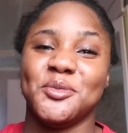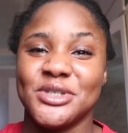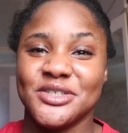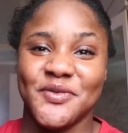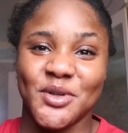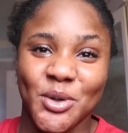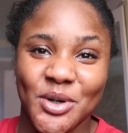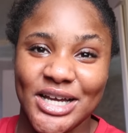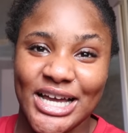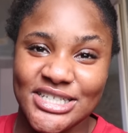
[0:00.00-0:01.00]
this
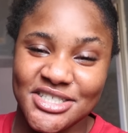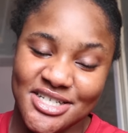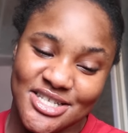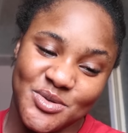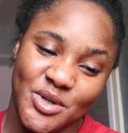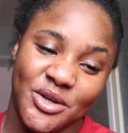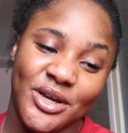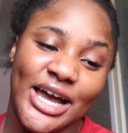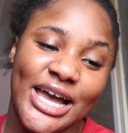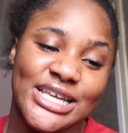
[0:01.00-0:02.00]
vlog and share this with you
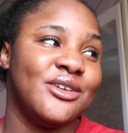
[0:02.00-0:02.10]
guys.